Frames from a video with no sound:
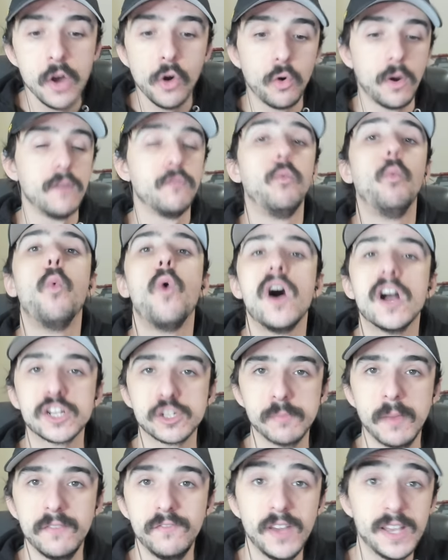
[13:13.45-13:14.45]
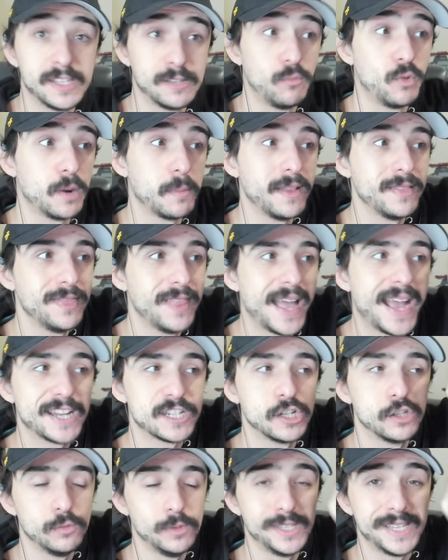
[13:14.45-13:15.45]
or I've washed my face and one of my
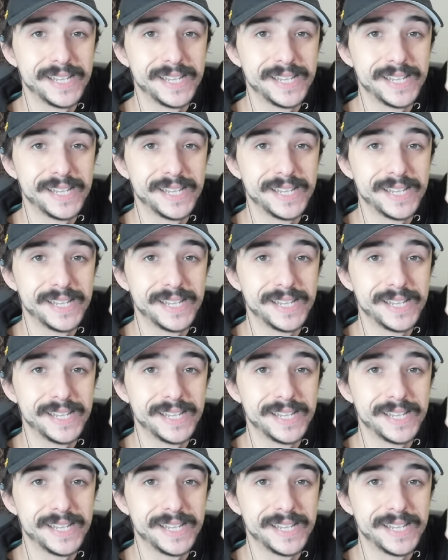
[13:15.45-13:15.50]
lashes was